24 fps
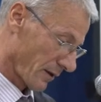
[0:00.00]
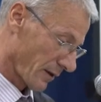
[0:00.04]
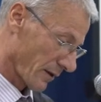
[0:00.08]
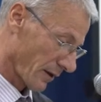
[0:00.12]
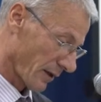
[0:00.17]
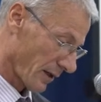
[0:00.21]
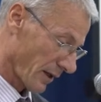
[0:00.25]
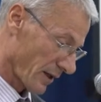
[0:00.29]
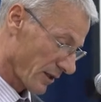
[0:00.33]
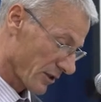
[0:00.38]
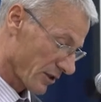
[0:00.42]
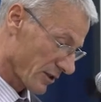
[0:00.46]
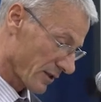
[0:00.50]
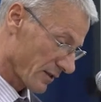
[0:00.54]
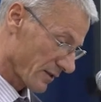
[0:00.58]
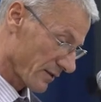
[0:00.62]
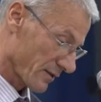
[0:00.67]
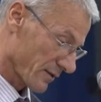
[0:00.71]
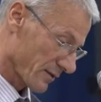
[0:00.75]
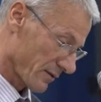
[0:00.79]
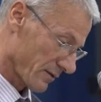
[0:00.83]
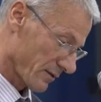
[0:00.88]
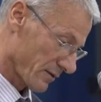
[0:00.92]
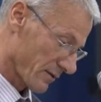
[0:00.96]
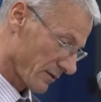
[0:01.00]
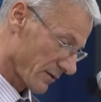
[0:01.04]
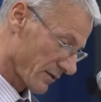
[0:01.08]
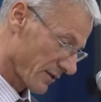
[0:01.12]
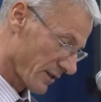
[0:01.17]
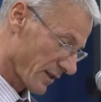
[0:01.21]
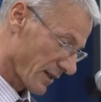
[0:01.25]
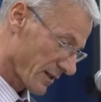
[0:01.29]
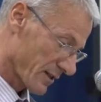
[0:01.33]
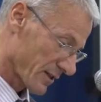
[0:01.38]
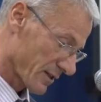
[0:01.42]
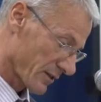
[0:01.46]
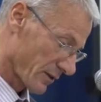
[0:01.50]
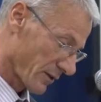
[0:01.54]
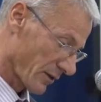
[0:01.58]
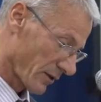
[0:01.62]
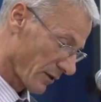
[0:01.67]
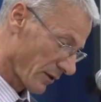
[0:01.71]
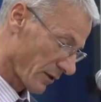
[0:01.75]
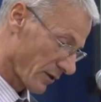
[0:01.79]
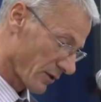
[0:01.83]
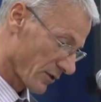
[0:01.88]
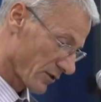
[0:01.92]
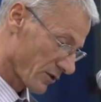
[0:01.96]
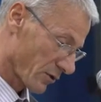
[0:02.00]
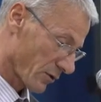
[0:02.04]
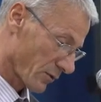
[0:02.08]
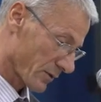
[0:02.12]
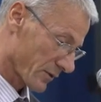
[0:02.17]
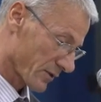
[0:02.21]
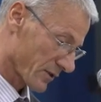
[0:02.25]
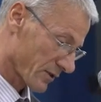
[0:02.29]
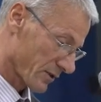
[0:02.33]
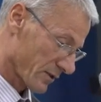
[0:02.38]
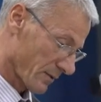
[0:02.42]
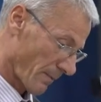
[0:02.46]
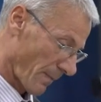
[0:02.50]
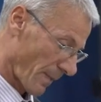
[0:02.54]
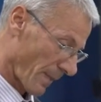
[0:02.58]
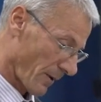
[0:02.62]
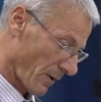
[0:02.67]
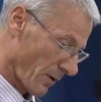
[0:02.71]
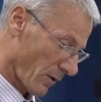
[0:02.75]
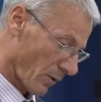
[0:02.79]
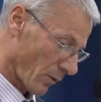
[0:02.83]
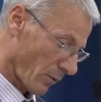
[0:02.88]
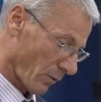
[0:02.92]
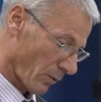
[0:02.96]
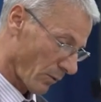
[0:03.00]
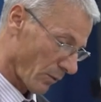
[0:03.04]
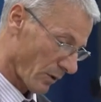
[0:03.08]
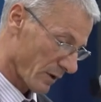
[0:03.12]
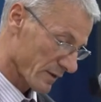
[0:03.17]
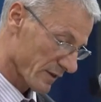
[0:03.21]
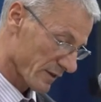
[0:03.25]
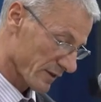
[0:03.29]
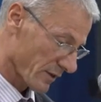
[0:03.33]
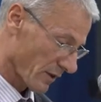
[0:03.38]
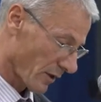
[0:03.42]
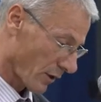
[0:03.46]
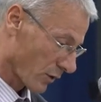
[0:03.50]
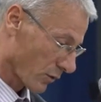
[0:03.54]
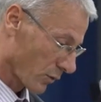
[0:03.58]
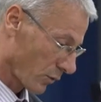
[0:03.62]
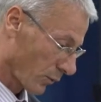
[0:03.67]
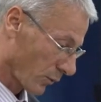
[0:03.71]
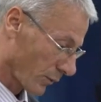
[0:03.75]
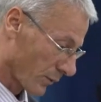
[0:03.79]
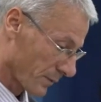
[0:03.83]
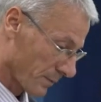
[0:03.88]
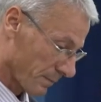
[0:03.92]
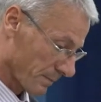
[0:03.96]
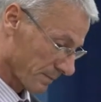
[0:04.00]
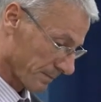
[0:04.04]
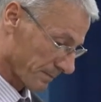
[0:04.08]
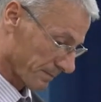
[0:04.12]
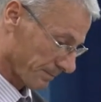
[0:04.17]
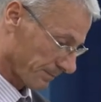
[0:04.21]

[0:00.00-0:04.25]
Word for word: relations, just religious ones are good.